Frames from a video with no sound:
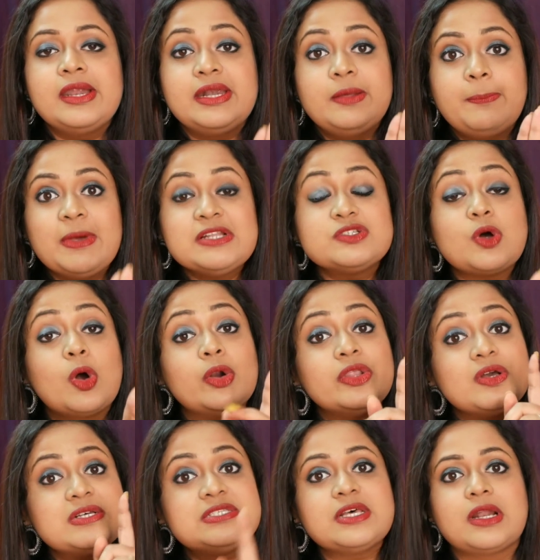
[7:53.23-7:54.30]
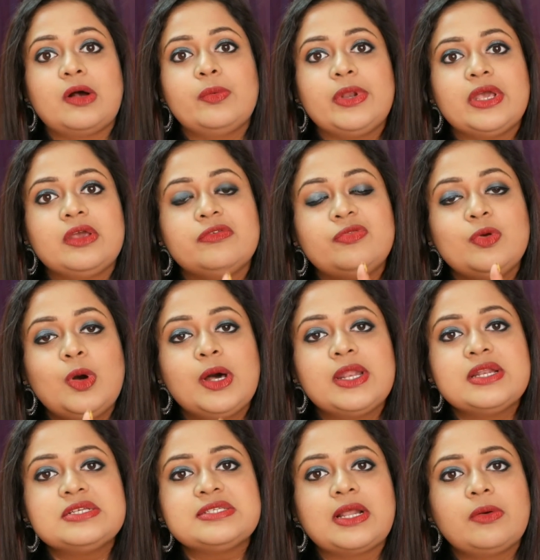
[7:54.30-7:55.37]
depends on your surrounding. If you are
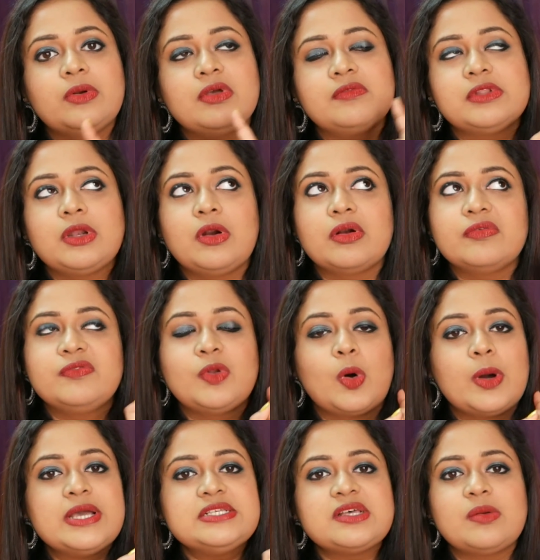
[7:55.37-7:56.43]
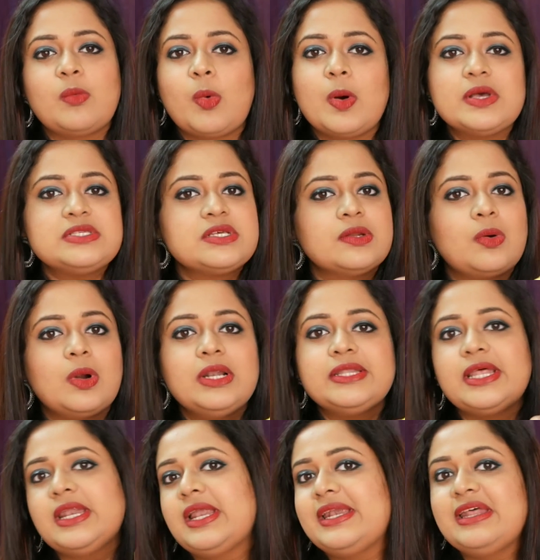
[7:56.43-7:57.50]
in a surrounding with a lot of noise and voice and all,
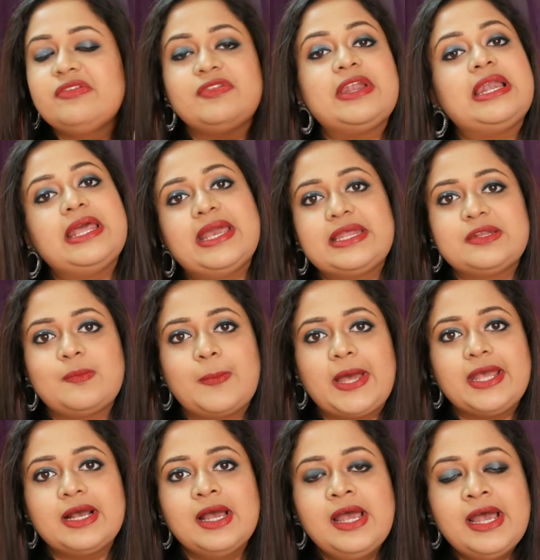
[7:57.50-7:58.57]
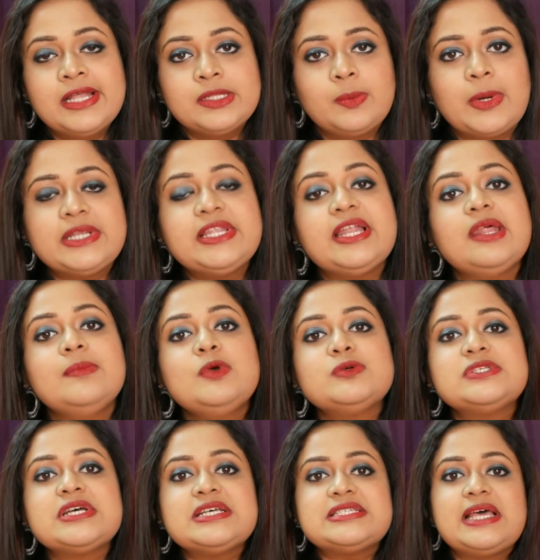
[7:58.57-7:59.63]
then definitely get a mic. The one that I'm
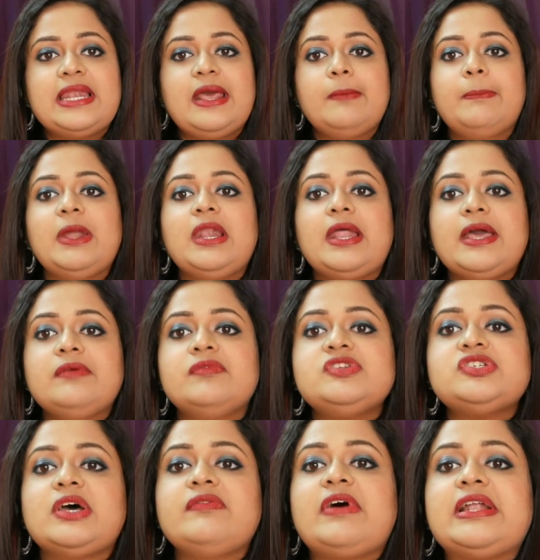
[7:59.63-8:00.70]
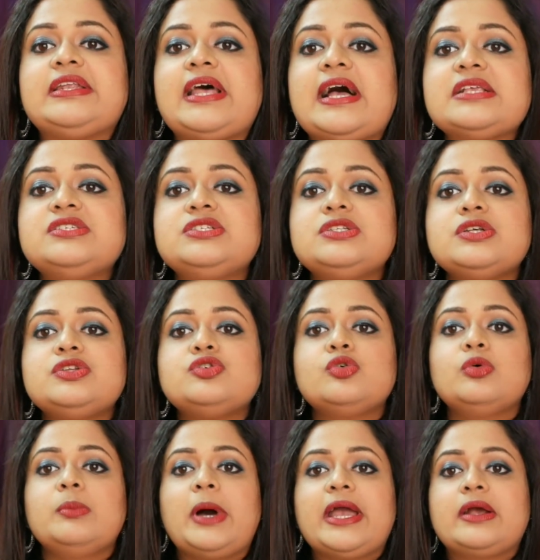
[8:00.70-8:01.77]
using is a lapel mic, which I've attached
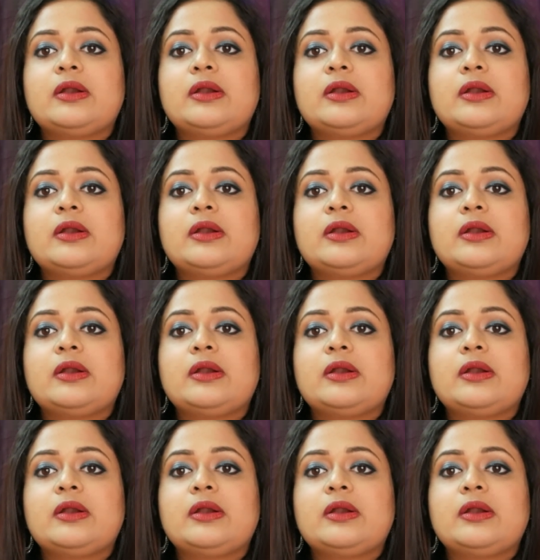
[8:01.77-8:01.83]
to my